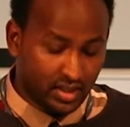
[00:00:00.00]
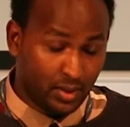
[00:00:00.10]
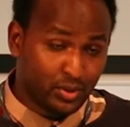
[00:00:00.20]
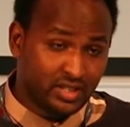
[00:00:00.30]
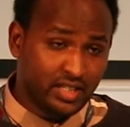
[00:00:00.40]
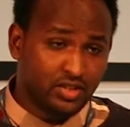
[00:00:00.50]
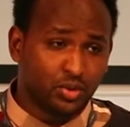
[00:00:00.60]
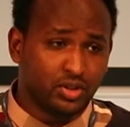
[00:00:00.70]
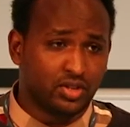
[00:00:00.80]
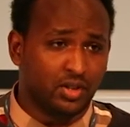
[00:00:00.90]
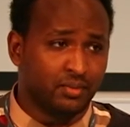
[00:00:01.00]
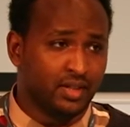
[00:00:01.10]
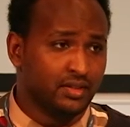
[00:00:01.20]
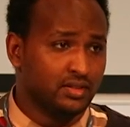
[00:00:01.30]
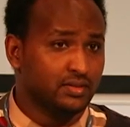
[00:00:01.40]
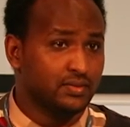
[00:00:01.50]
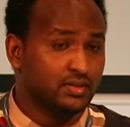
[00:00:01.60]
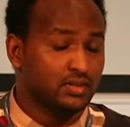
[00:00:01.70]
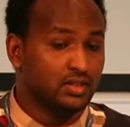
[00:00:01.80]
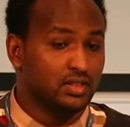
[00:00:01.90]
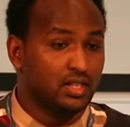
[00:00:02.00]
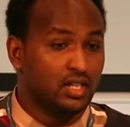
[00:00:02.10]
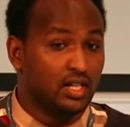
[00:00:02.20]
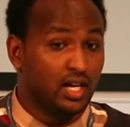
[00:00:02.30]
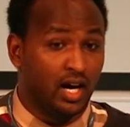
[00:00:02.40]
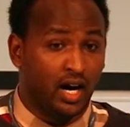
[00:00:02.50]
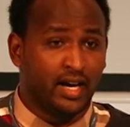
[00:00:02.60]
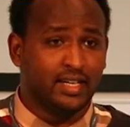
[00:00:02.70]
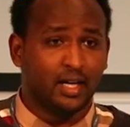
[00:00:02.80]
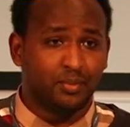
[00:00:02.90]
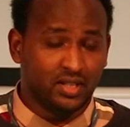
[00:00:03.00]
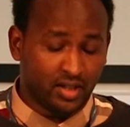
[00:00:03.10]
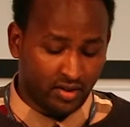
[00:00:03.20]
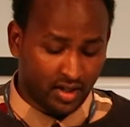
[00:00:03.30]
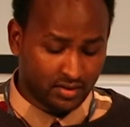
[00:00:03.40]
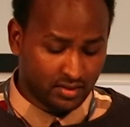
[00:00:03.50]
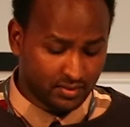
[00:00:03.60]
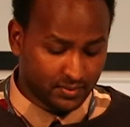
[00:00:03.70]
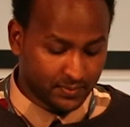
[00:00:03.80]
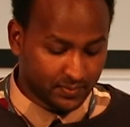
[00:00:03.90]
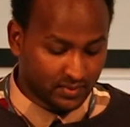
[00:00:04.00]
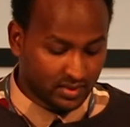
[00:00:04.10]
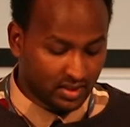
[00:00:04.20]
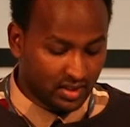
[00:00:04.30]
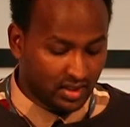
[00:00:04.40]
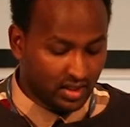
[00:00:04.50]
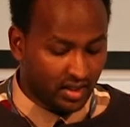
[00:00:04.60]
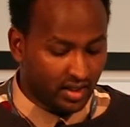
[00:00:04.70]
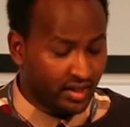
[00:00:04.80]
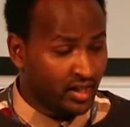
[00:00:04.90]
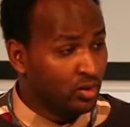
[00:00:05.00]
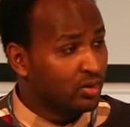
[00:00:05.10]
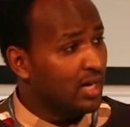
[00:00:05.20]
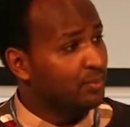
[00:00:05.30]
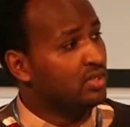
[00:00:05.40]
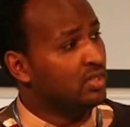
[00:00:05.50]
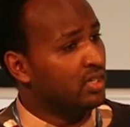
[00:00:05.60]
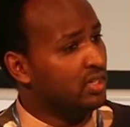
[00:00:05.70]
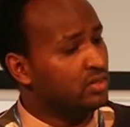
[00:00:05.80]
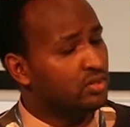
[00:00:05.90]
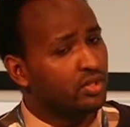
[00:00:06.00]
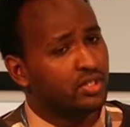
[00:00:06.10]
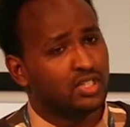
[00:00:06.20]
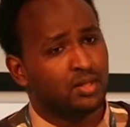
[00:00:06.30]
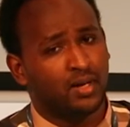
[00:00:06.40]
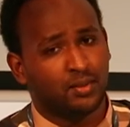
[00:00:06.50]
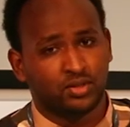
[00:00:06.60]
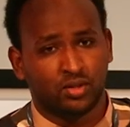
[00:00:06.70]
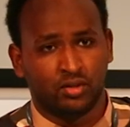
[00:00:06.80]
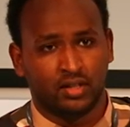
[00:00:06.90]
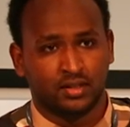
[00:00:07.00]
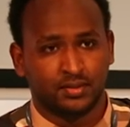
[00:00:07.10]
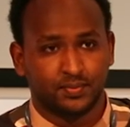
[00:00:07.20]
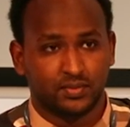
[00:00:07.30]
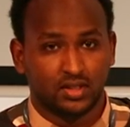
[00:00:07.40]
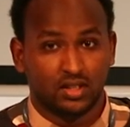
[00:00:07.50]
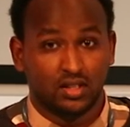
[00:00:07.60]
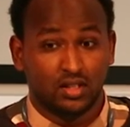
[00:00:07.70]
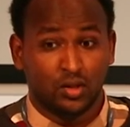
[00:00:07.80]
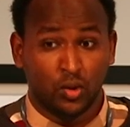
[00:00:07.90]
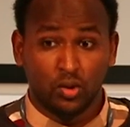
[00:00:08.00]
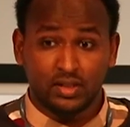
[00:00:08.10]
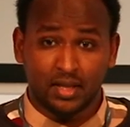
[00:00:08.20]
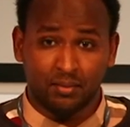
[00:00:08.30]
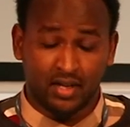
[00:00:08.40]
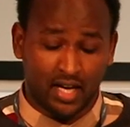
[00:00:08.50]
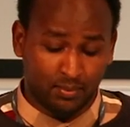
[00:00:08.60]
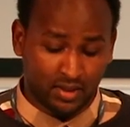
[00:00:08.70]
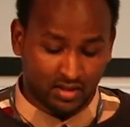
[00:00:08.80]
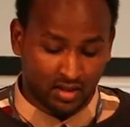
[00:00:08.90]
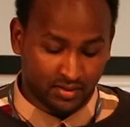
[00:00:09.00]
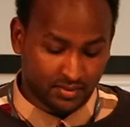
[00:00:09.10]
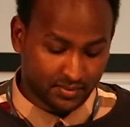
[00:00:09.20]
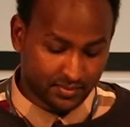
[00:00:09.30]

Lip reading: He proceeds to assault me. I end up in the ground and I look up to the Turkish kebab store owner, who looks at me helplessly.